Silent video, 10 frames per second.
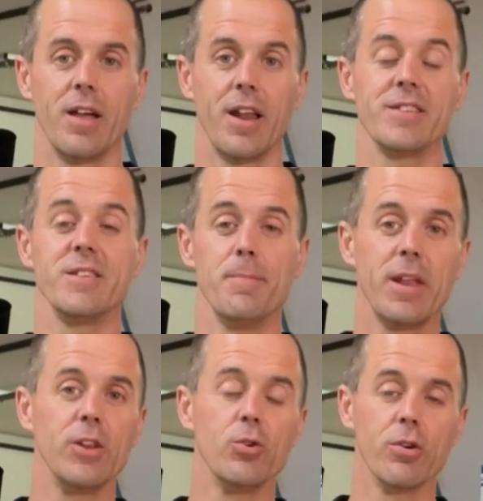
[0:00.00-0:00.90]
and I see
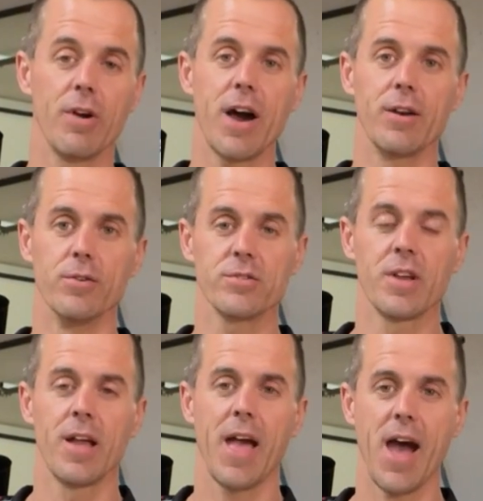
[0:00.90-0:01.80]
many newer riders
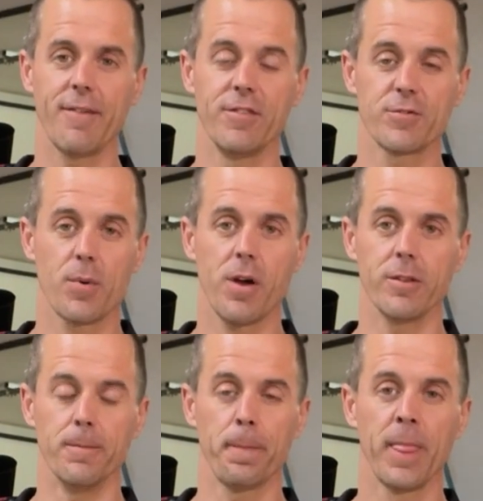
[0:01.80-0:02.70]
have this
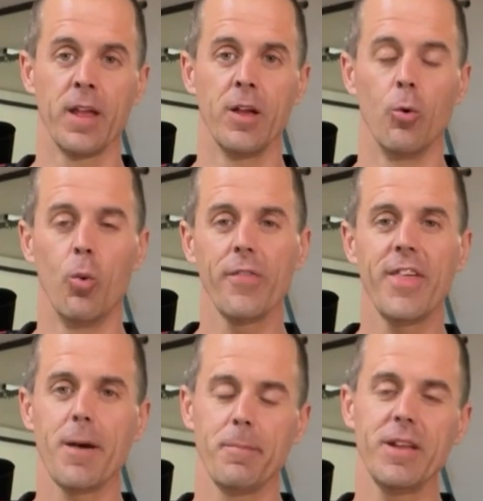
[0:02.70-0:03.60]
problem, what
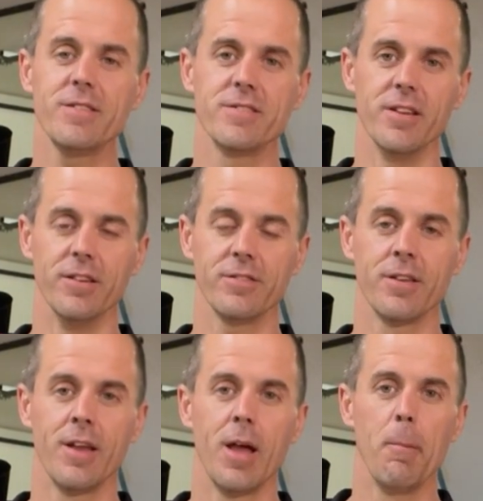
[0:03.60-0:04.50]
that means is,
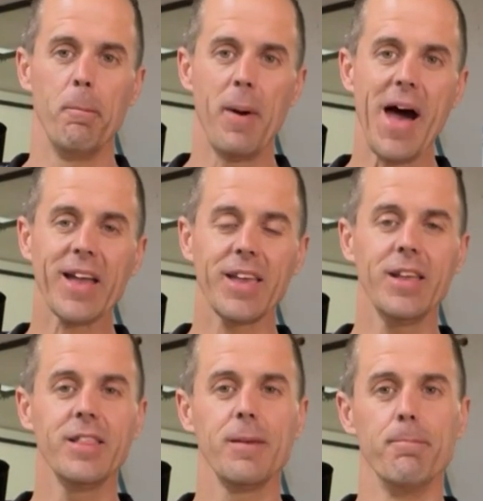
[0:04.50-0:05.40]
back
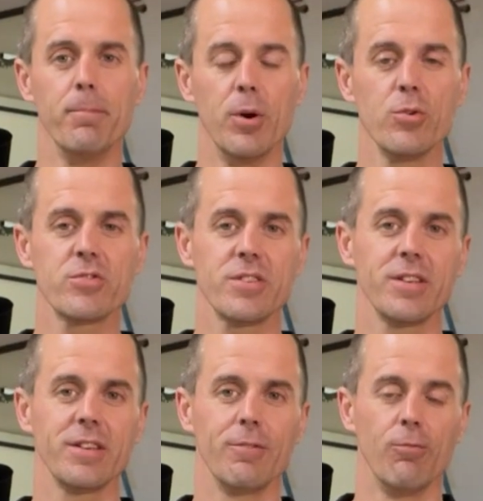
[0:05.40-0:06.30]
in the most
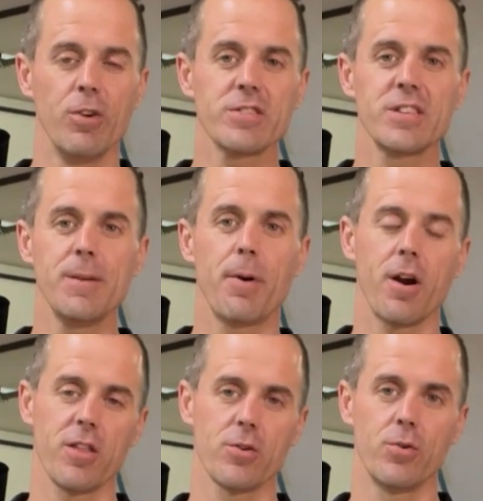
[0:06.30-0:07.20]
risky
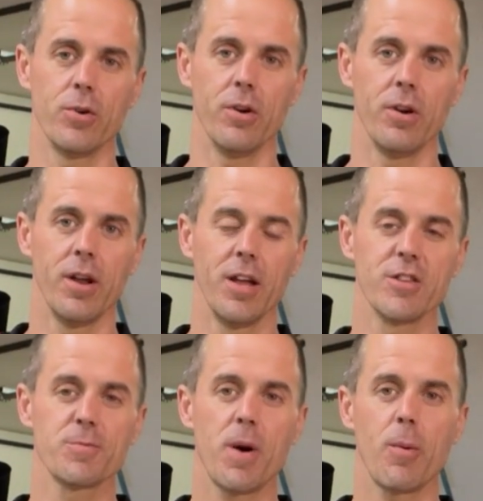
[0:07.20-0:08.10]
part of the corner, in
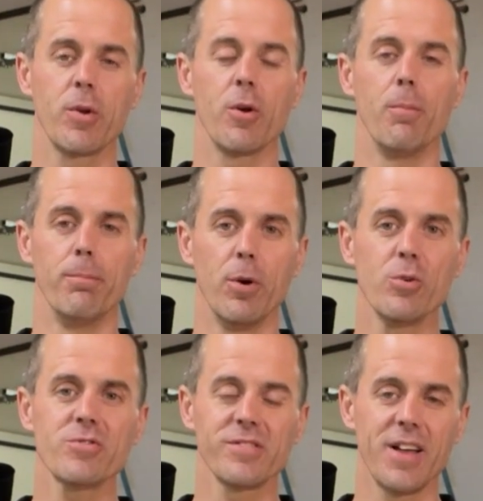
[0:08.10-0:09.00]
the spot where you're
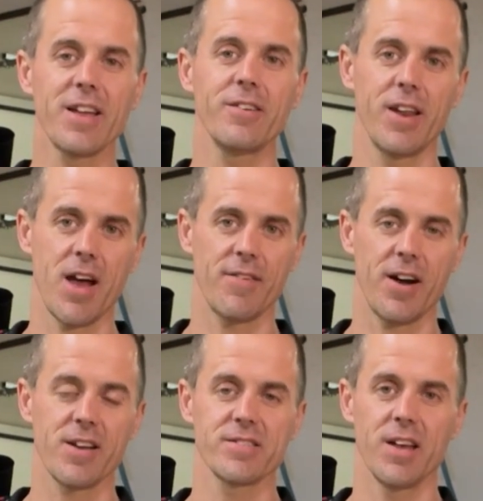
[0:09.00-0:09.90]
most likely to have a
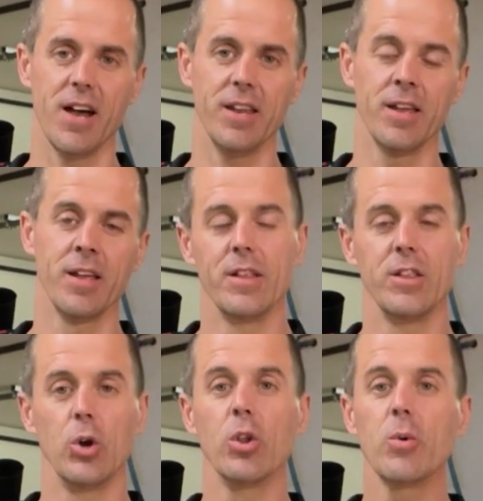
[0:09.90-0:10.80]
high side,
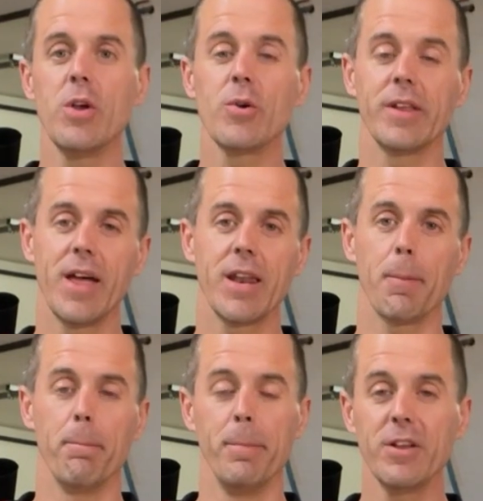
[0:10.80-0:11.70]
the only way you can end
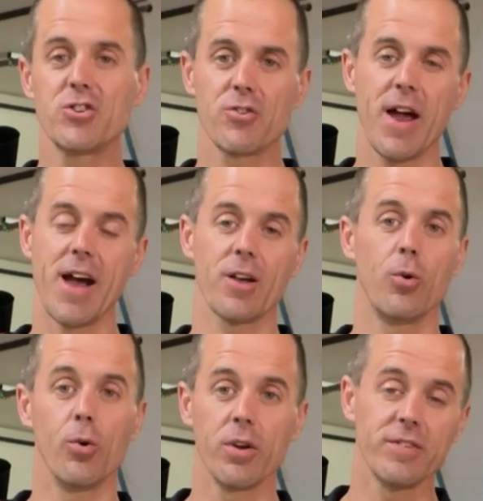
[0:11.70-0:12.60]
up mid-track
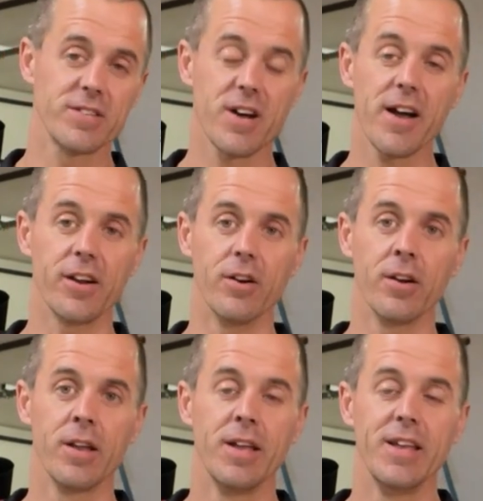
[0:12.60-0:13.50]
or even tighter
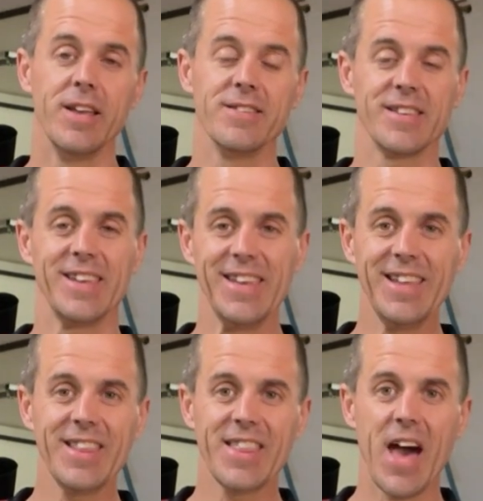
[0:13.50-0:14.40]
is
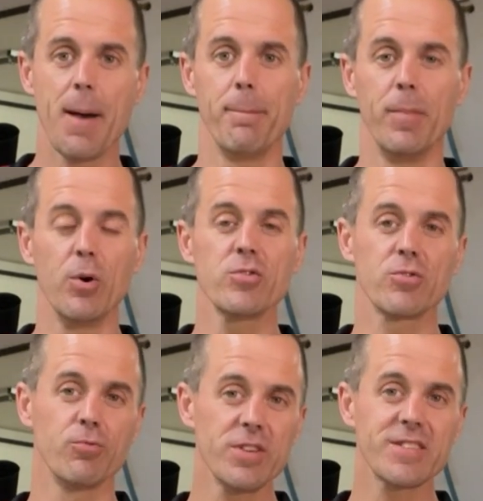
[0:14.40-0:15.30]
in that most
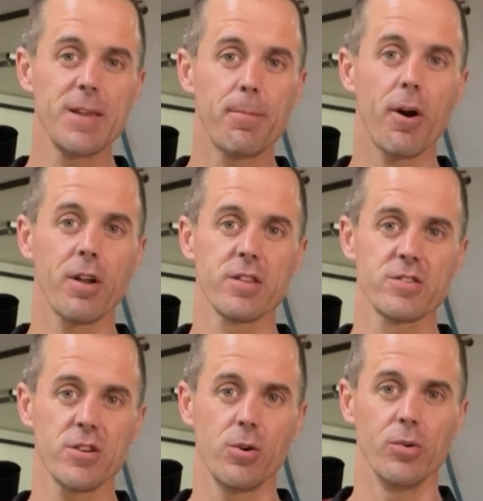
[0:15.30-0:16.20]
risky part of the
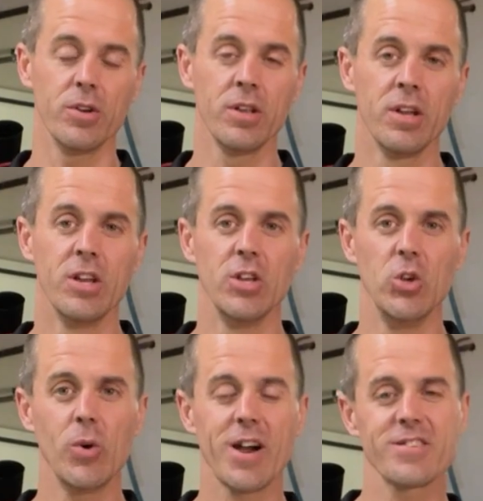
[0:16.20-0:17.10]
zone,
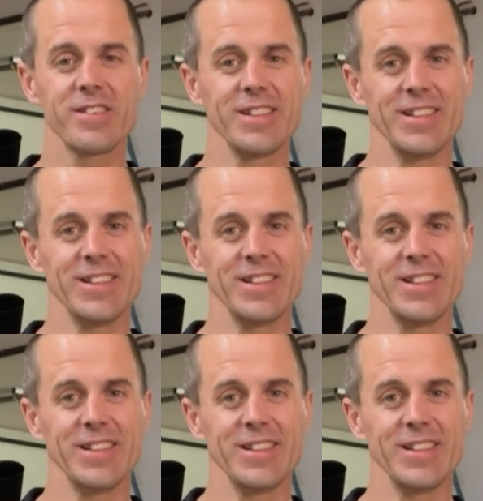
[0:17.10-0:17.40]
you actually